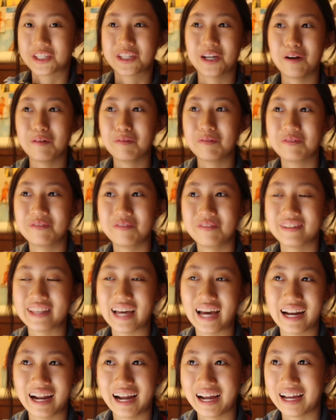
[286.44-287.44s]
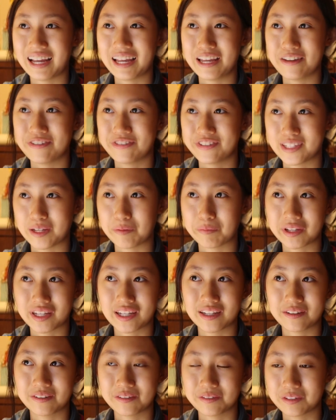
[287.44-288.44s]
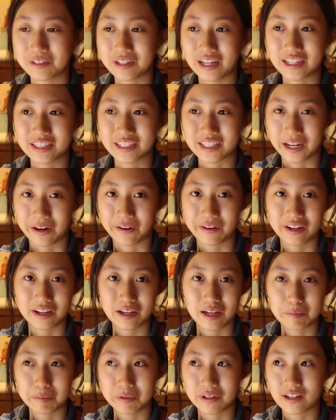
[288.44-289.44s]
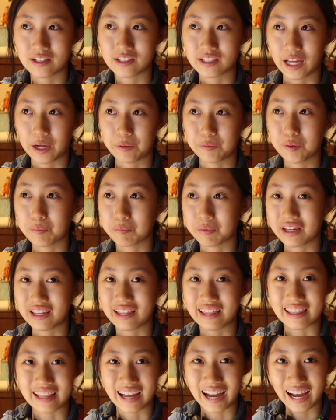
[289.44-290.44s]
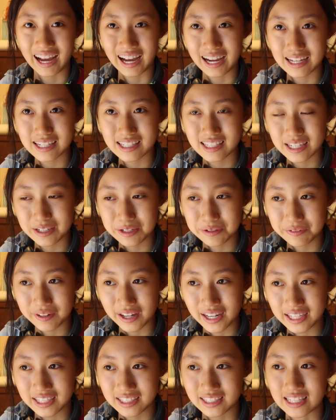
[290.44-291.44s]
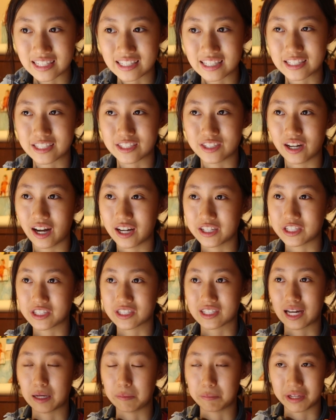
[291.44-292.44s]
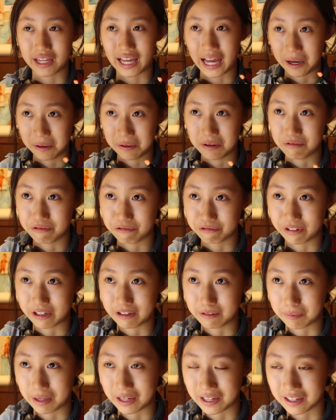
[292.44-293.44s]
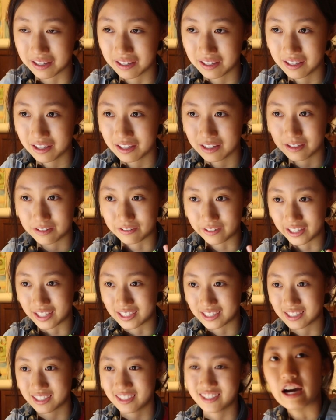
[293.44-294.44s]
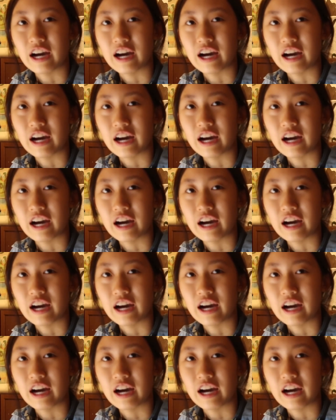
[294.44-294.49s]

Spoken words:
so that if something scary appears, I won't be that terrified, since it's not just coming out in front of my face.